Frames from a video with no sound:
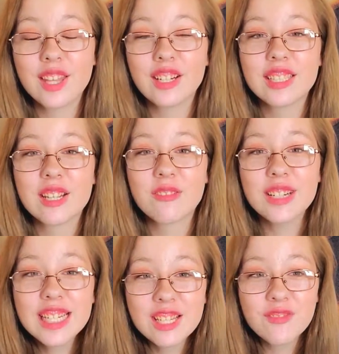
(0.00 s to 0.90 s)
there's a
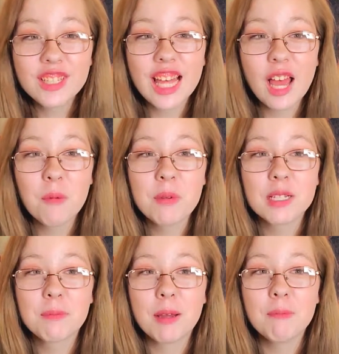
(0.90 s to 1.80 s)
reason for that,
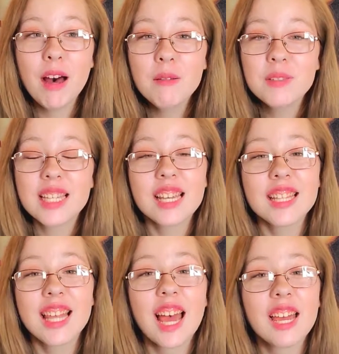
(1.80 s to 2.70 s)
because my mom
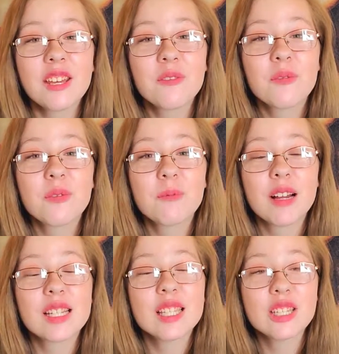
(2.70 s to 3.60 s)
said that if
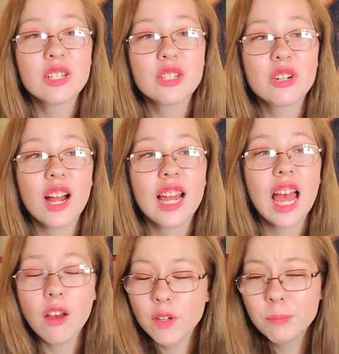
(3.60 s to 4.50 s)
my sisters or I
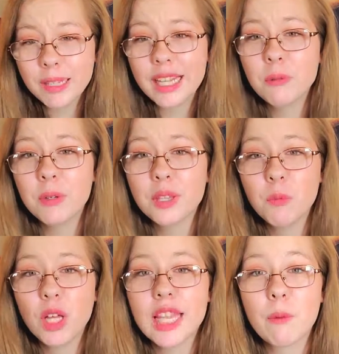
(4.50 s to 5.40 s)
ever played with one,